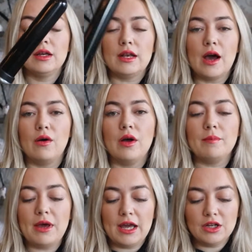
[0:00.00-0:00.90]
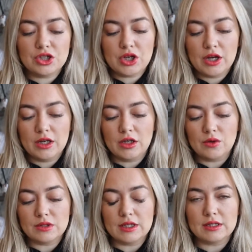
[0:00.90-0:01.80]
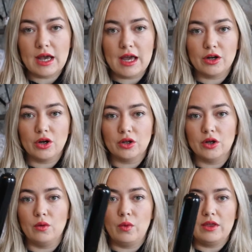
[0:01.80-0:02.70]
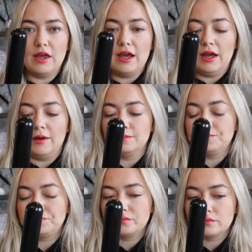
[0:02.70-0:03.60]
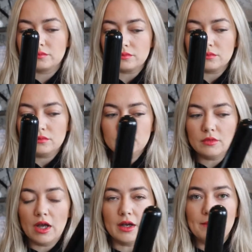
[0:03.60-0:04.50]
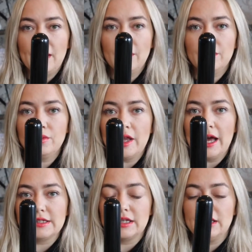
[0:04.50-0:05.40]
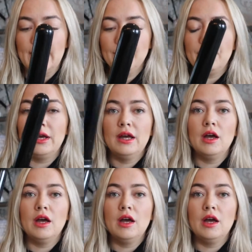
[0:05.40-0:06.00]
now Paige uses a curler with a barrel that has a clamp.